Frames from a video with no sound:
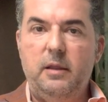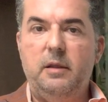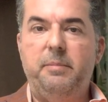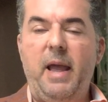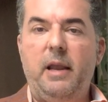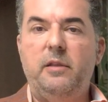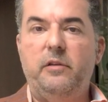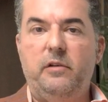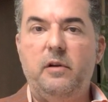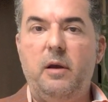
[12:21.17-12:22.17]
the bank
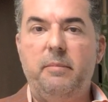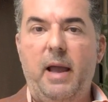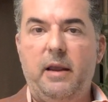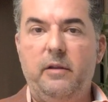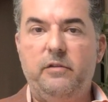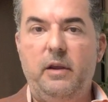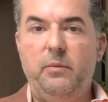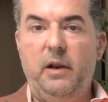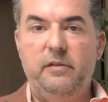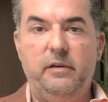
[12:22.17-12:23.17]
doesn't come back and say,
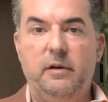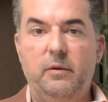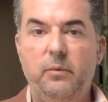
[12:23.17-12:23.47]
well, listen,